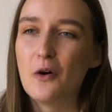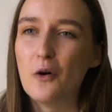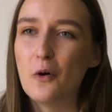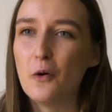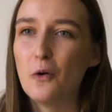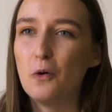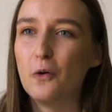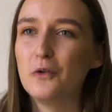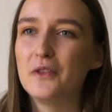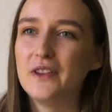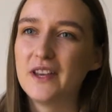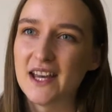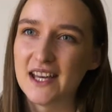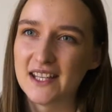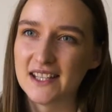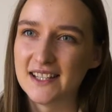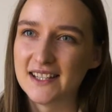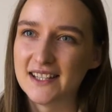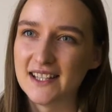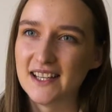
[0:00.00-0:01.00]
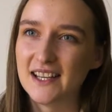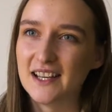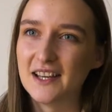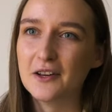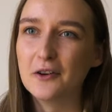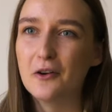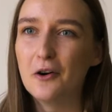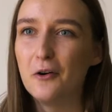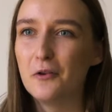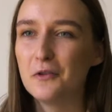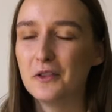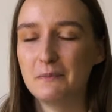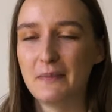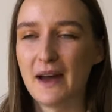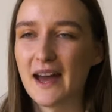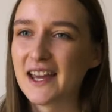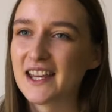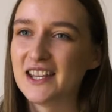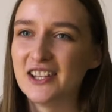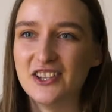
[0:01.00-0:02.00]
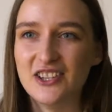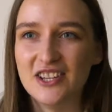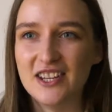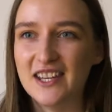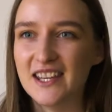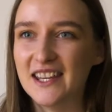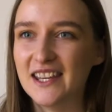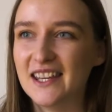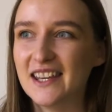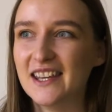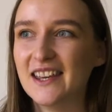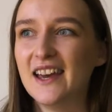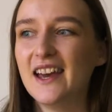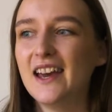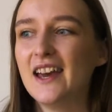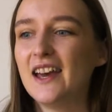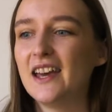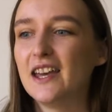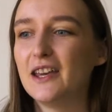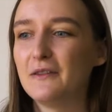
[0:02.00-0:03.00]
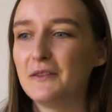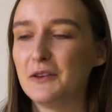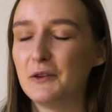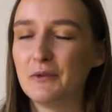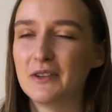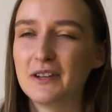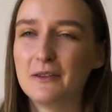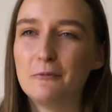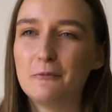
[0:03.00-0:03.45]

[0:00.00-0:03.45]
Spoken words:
all the editing, all the packaging. If you want